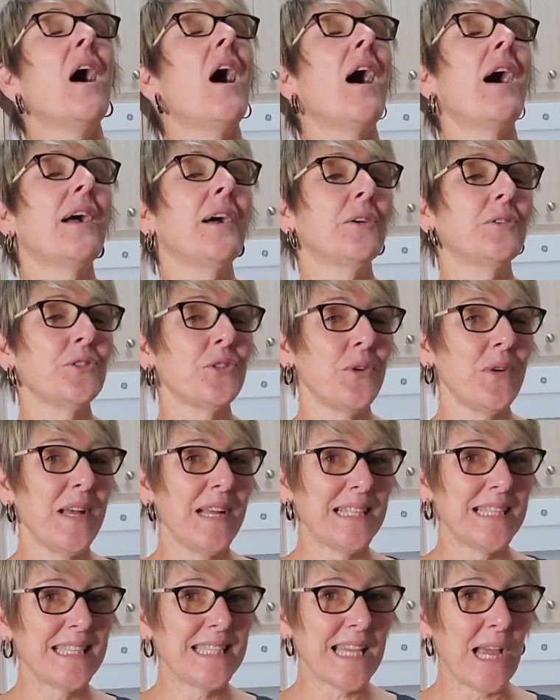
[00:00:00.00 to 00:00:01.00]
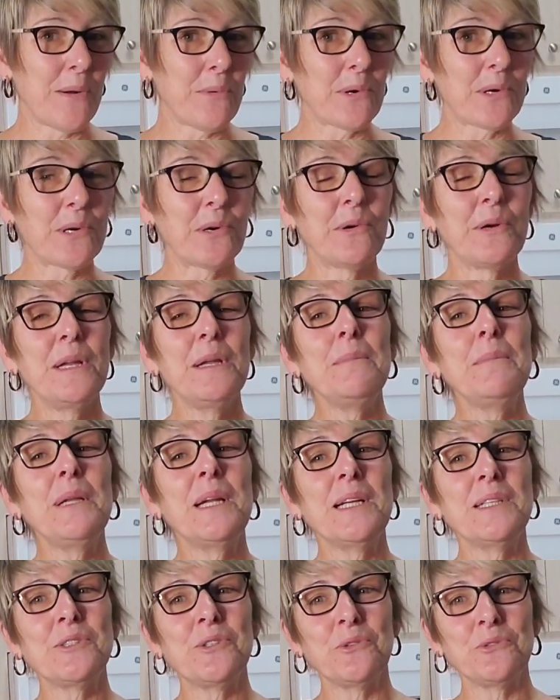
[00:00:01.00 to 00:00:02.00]
I also had sour cream. And
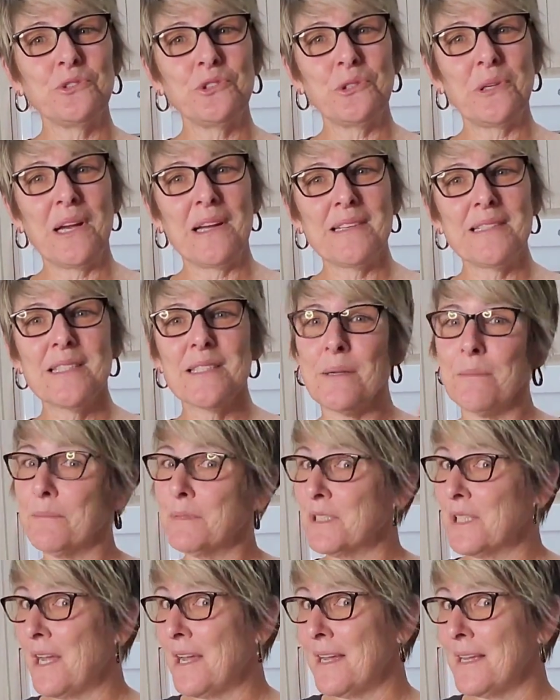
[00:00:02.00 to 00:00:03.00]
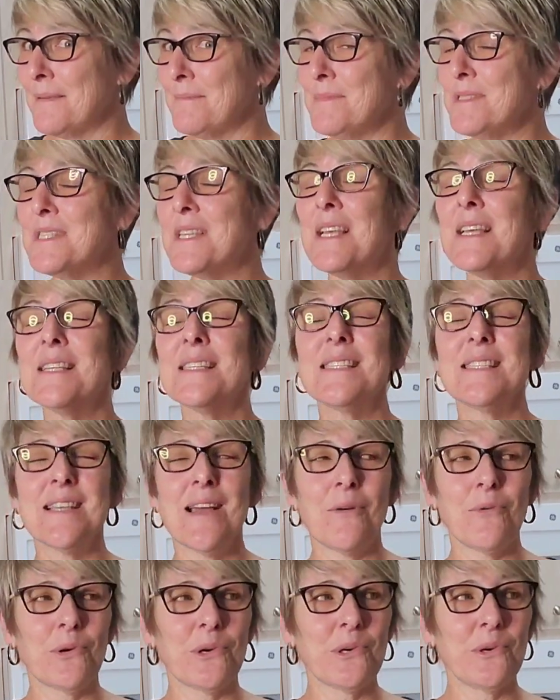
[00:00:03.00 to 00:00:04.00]
I told you guys sometimes
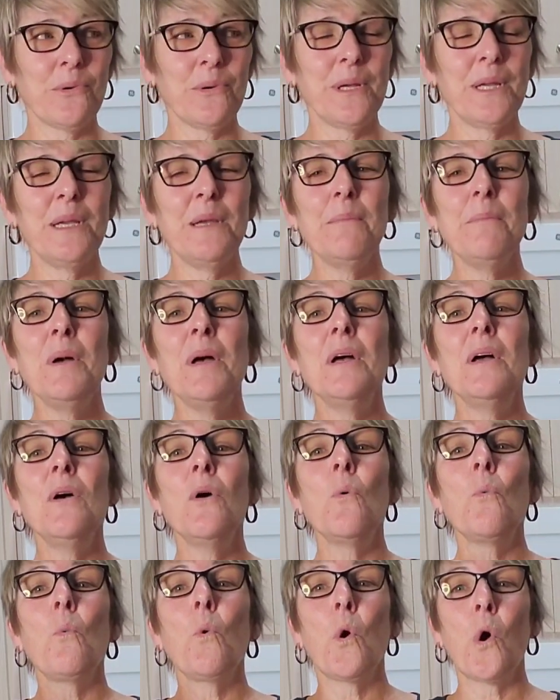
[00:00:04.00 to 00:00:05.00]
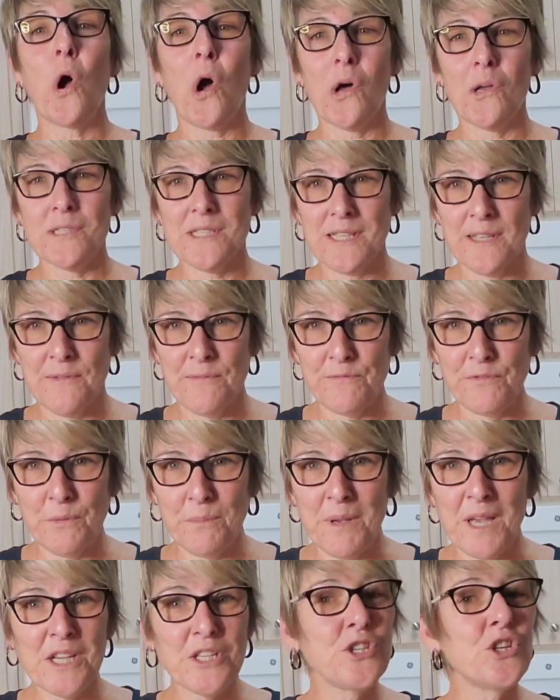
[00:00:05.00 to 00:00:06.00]
sour cream will cause
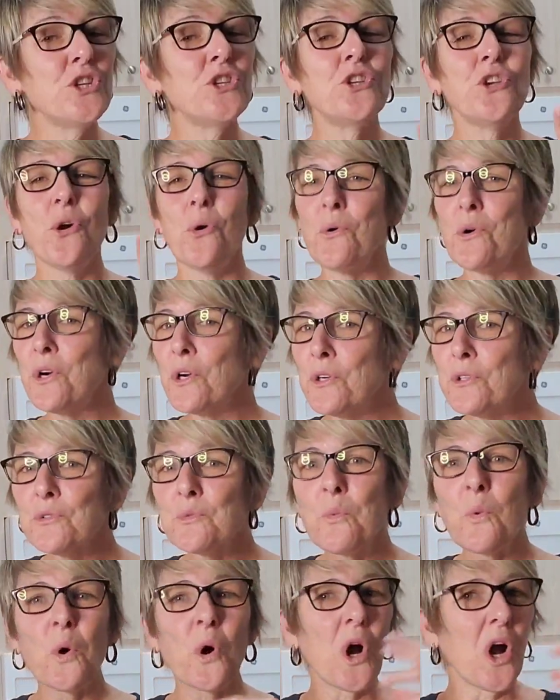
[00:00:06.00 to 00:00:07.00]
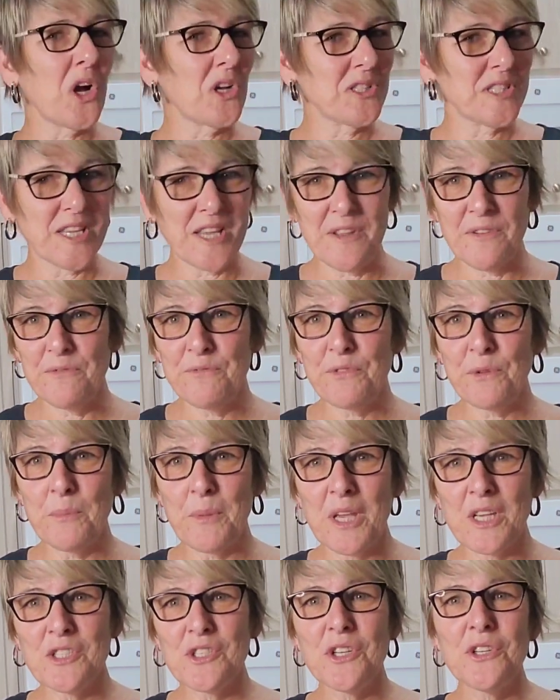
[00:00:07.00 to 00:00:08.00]
inflammation. Yogurt will cause
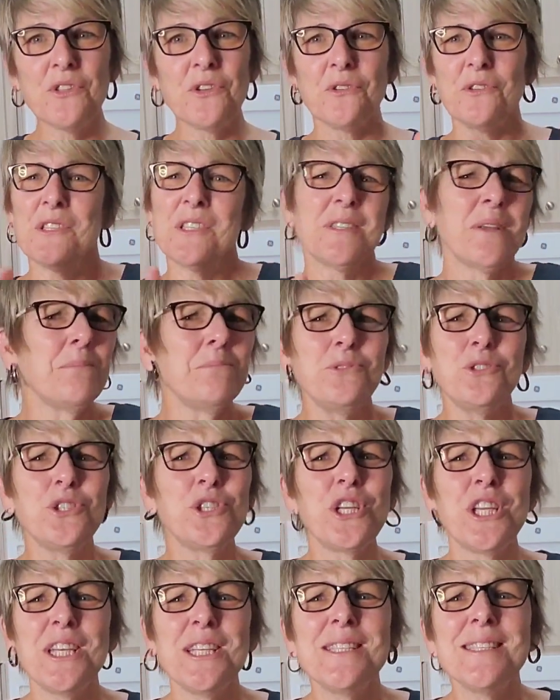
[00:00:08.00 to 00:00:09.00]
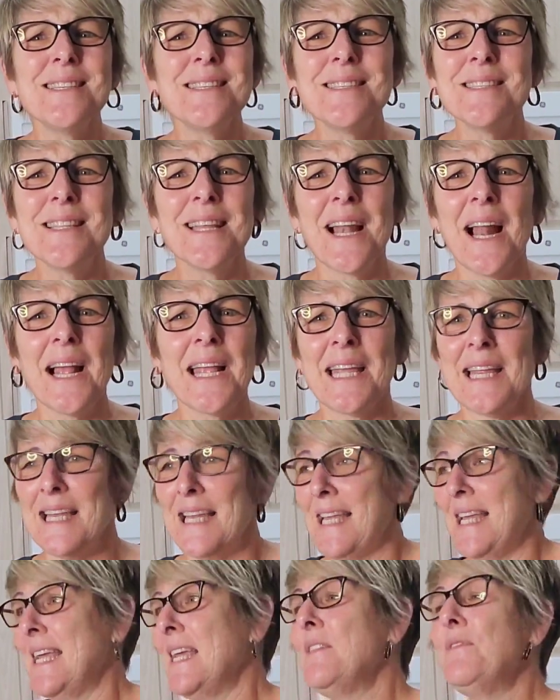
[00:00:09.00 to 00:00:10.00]
inflammation. There's some cheeses that I can
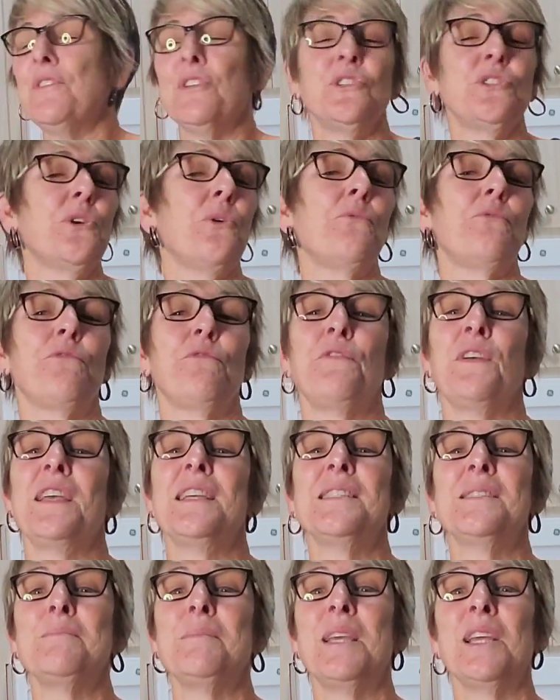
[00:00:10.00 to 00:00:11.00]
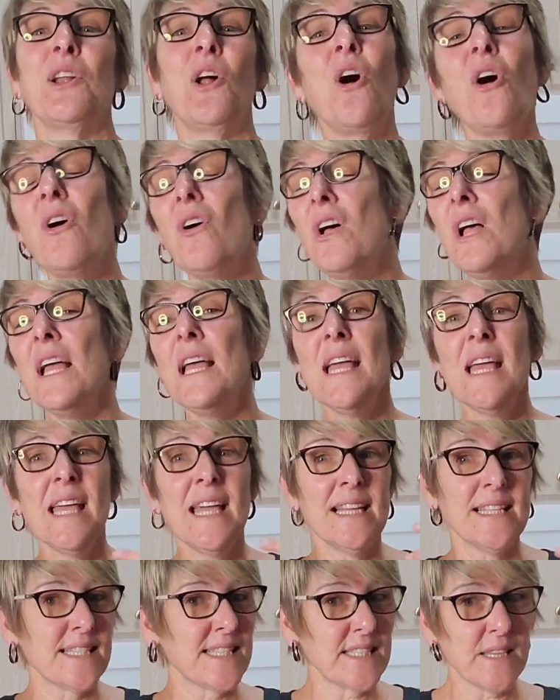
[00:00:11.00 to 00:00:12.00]
eat that don't faze me at all.
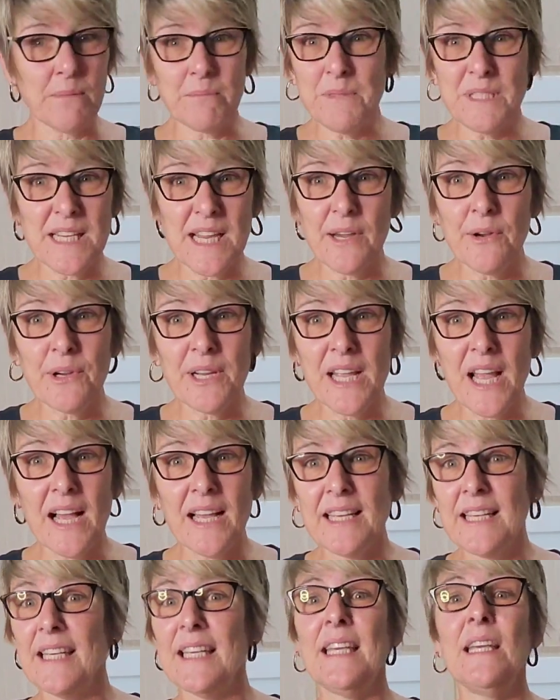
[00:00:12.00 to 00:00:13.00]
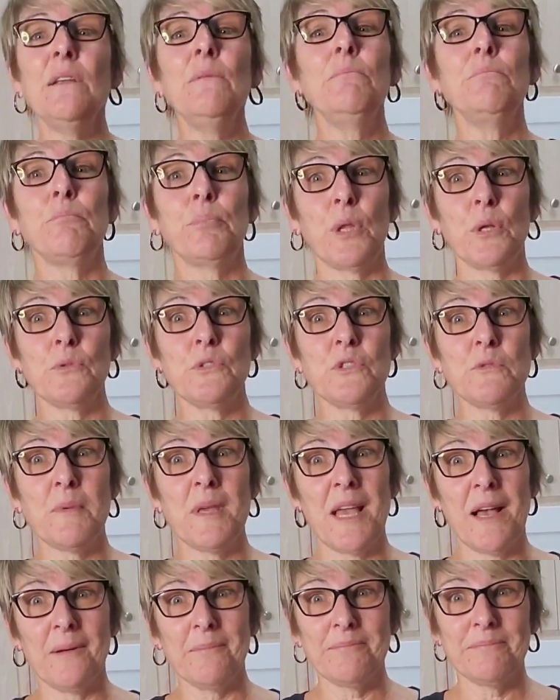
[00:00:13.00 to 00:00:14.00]
And some dairy I eat bloats
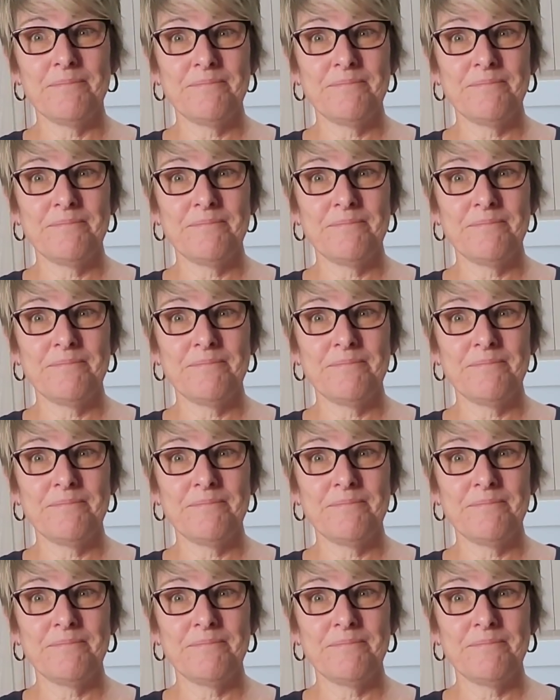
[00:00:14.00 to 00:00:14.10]
me up.